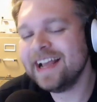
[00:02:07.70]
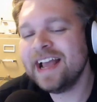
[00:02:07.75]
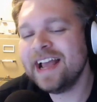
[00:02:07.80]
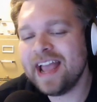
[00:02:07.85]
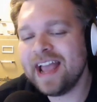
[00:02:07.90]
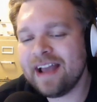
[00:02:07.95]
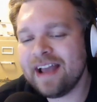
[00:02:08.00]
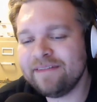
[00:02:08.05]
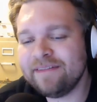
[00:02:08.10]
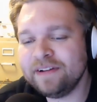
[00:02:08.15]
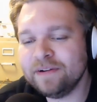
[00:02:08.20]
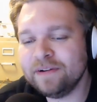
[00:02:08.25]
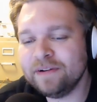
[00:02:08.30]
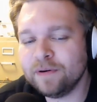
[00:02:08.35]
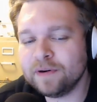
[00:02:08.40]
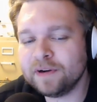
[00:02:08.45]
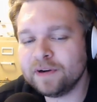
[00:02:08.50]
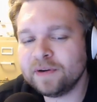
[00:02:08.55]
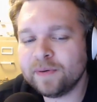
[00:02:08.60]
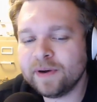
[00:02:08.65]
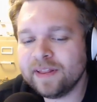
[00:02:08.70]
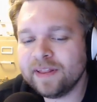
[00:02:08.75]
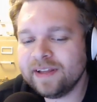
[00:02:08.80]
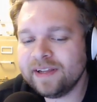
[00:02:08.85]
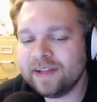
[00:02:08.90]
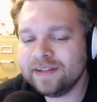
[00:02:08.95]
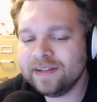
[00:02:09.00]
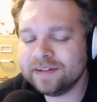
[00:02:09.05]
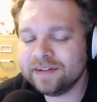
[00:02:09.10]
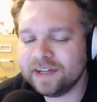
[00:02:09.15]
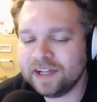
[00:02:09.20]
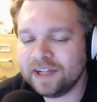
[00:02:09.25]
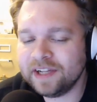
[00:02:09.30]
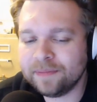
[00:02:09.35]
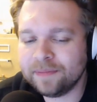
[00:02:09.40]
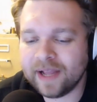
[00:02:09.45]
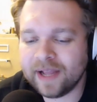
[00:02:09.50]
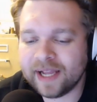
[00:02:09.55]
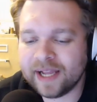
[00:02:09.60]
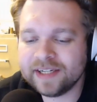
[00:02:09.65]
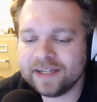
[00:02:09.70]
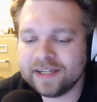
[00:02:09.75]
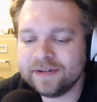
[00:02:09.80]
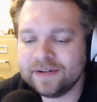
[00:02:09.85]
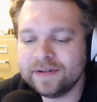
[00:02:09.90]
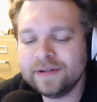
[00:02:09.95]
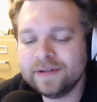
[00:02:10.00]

Have you ordered one of these, or do you plan to?